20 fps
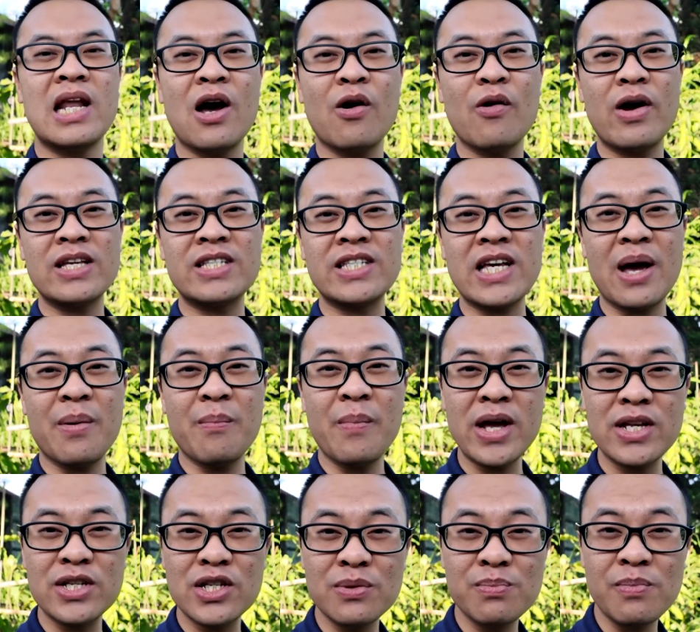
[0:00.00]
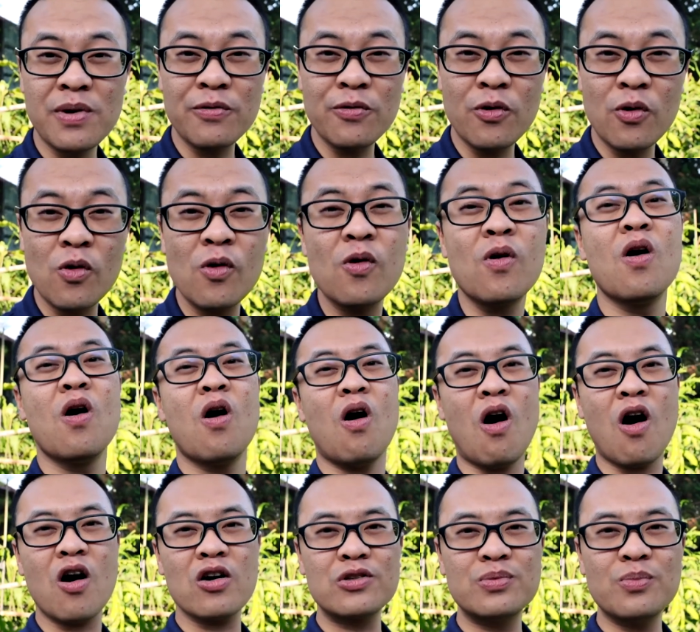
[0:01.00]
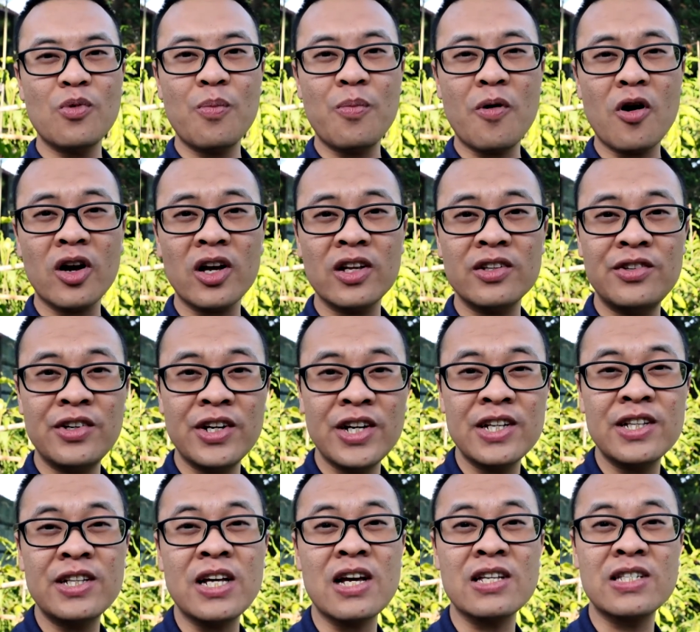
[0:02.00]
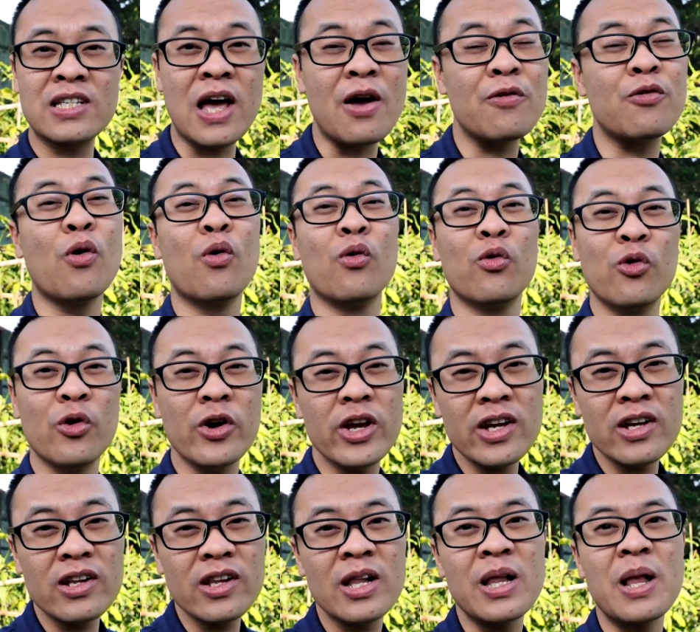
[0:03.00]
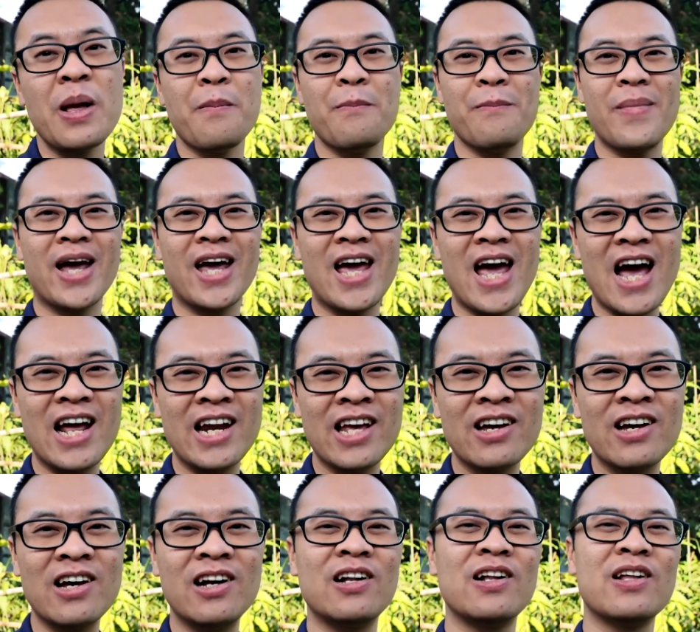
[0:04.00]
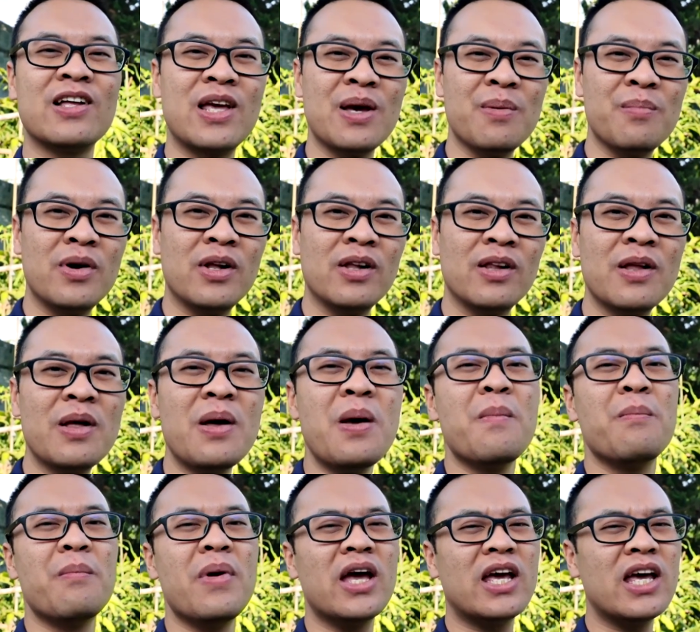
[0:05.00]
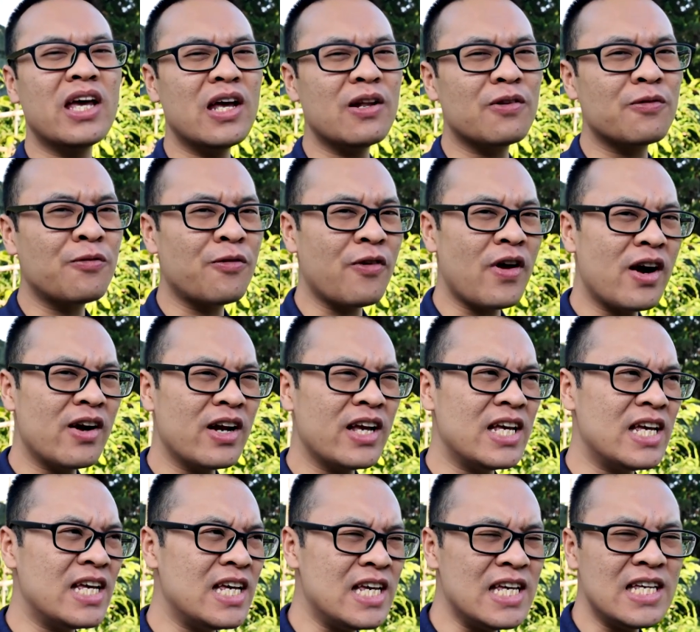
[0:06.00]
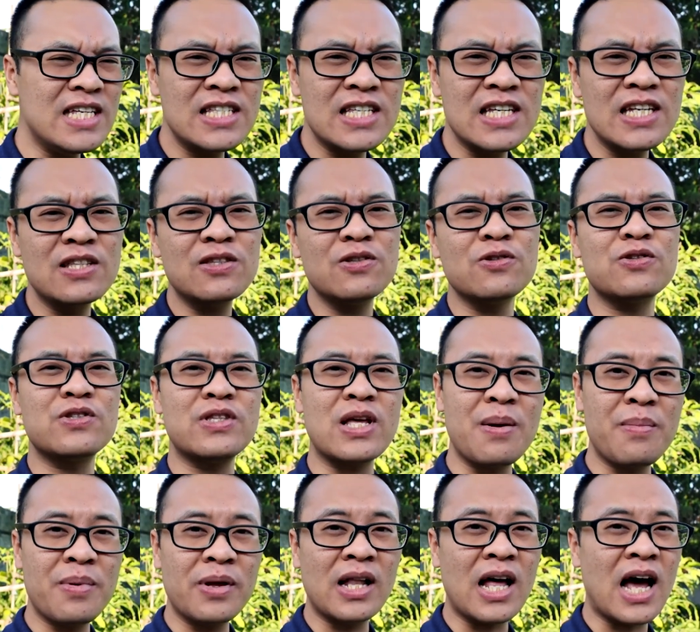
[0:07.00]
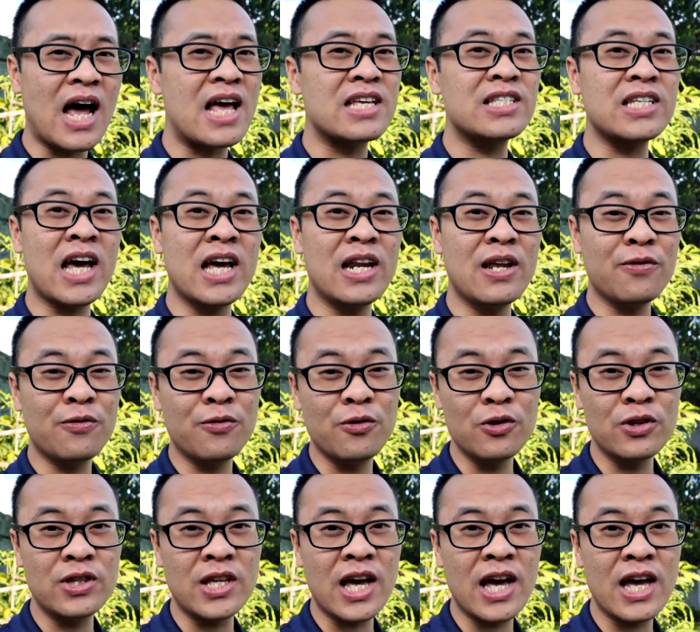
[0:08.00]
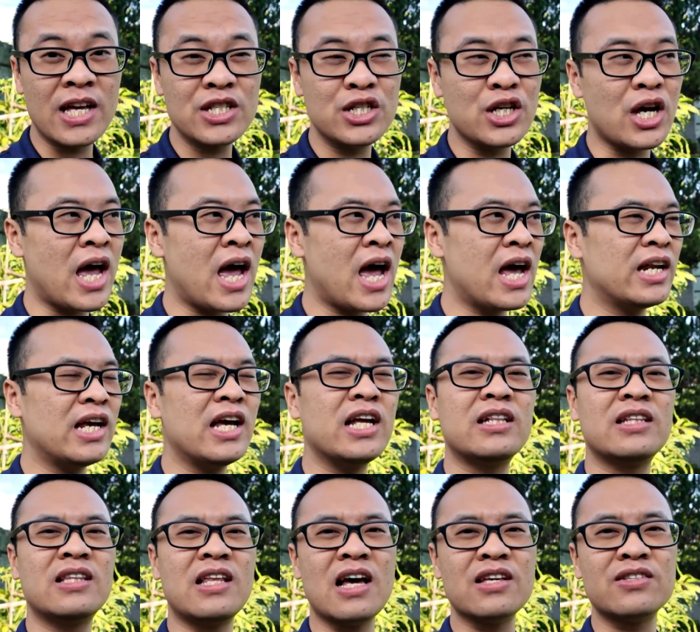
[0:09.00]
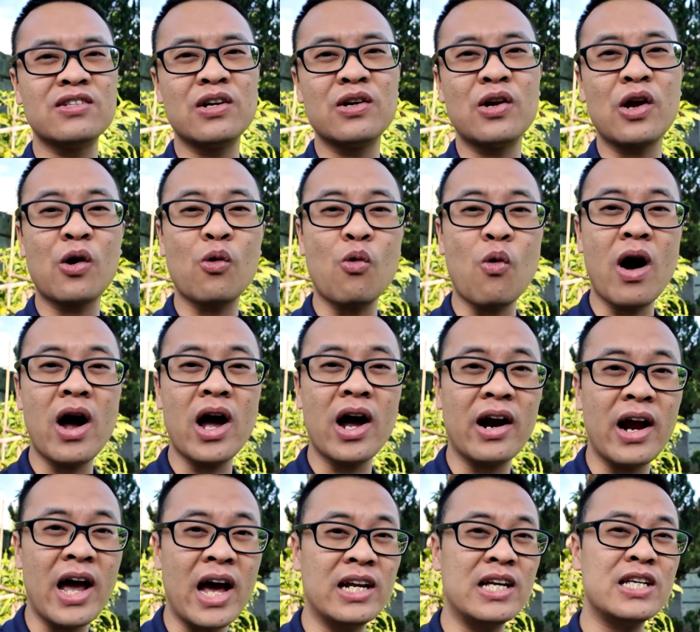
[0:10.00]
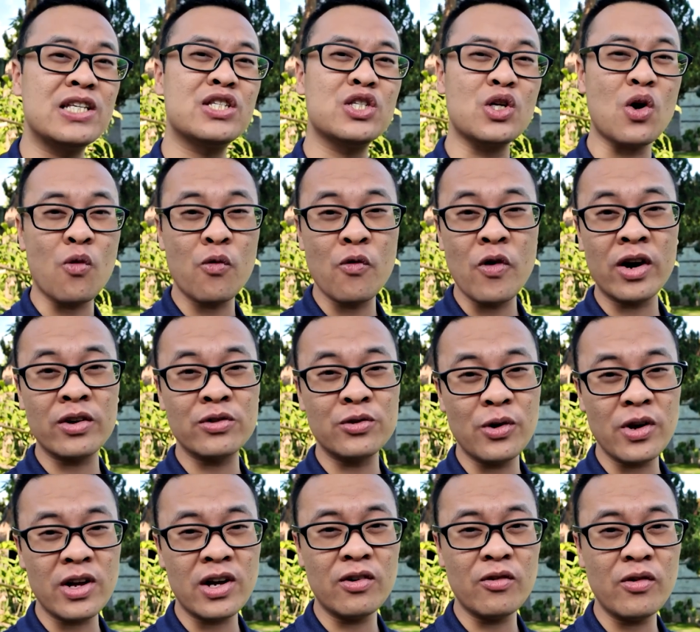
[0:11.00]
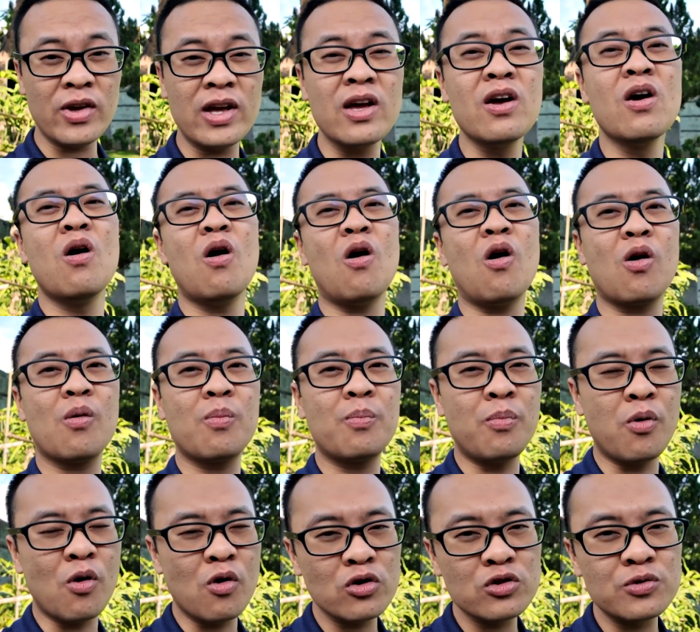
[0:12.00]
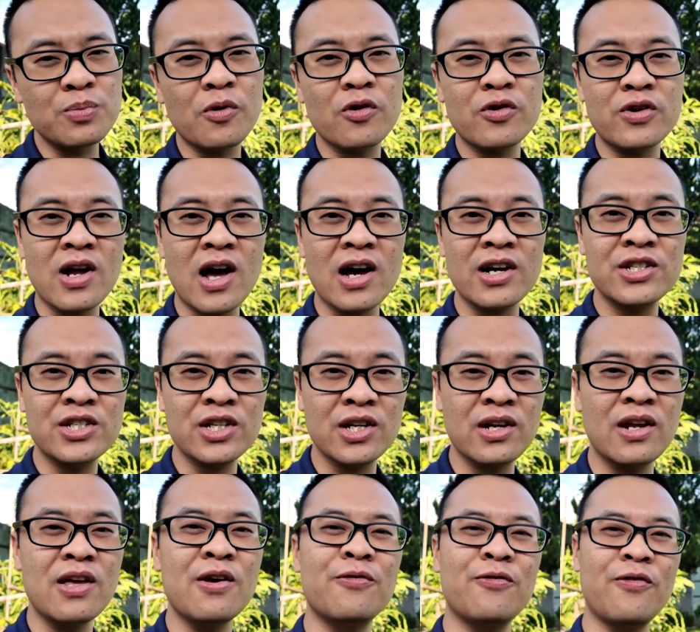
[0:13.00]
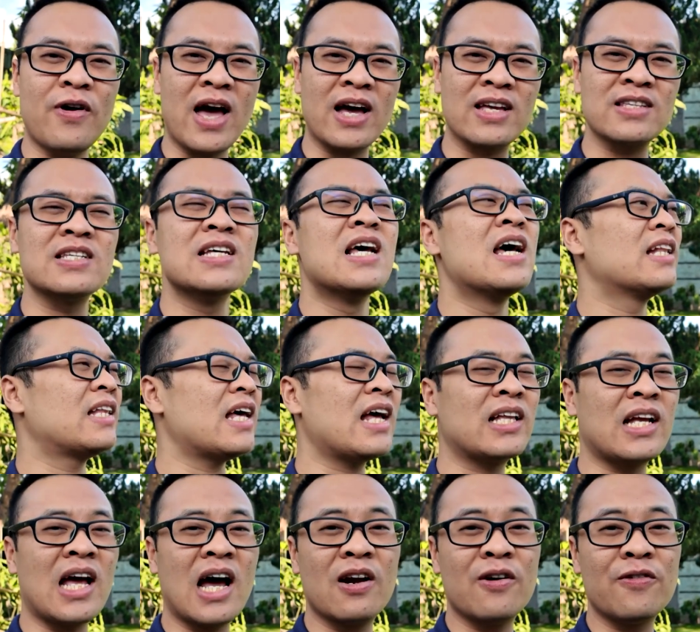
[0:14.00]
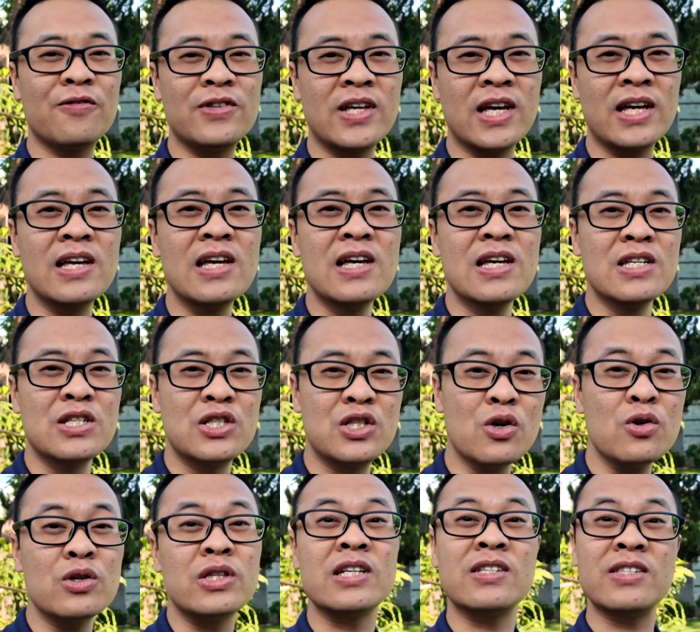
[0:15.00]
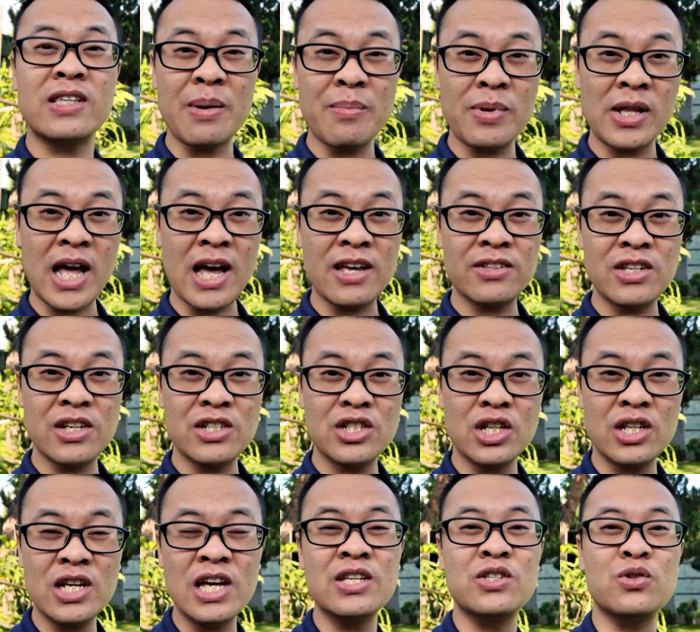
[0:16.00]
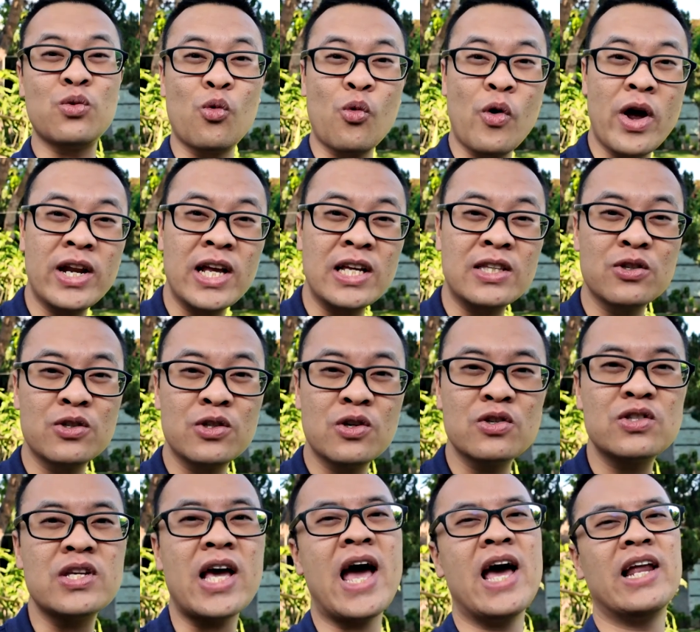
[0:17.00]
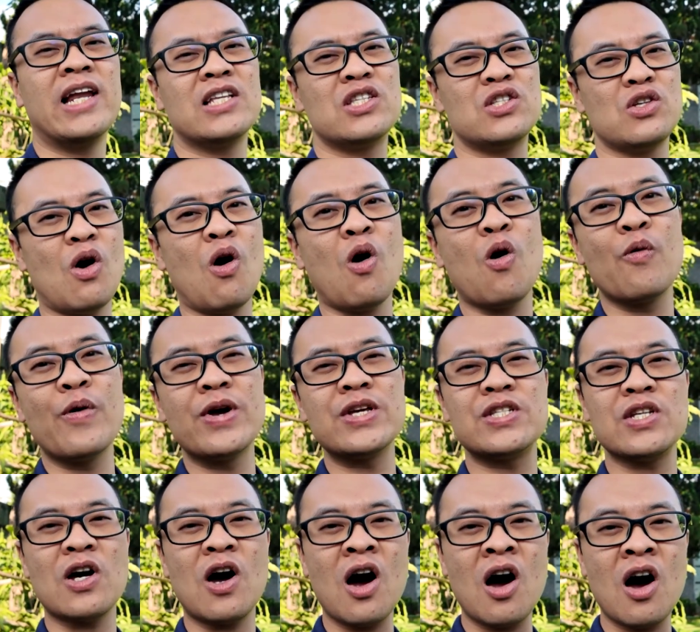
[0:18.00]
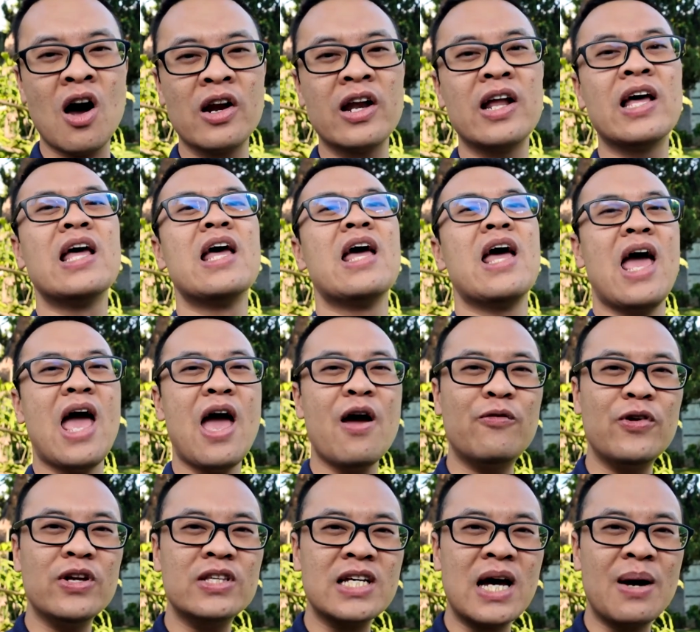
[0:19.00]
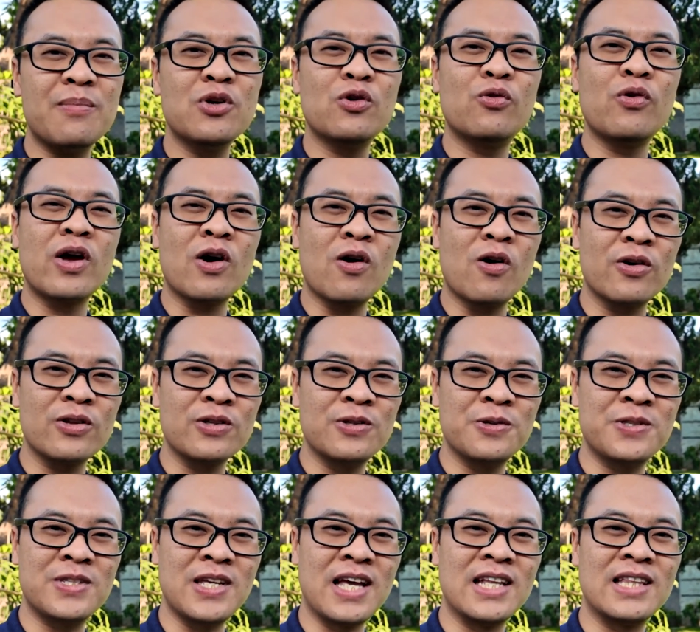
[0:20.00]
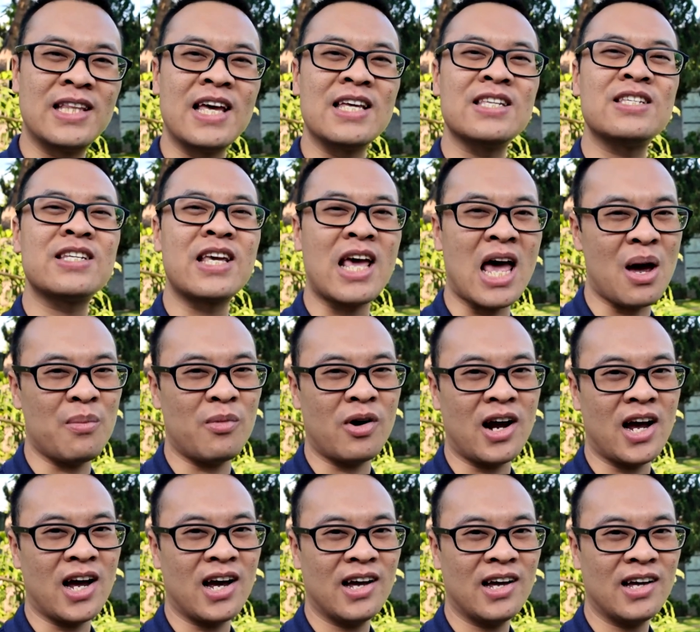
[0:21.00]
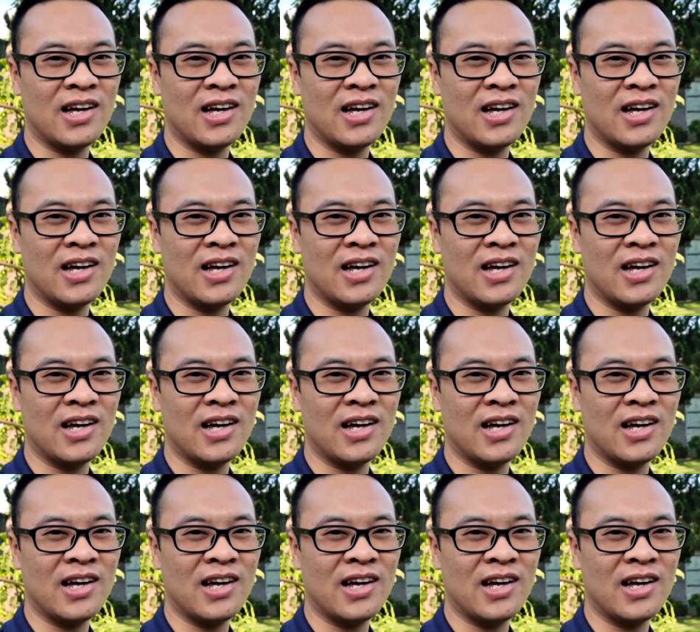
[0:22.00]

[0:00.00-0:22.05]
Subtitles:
Now, as I mentioned before, Osmo Pocket 3 does have real mechanical gimbal, making it very easy to stabilize any footage, and it doesn't require any software trickery or post-production effects, that kind of thing. So the stabilization is ready to use and it's always on every time you record using this camera.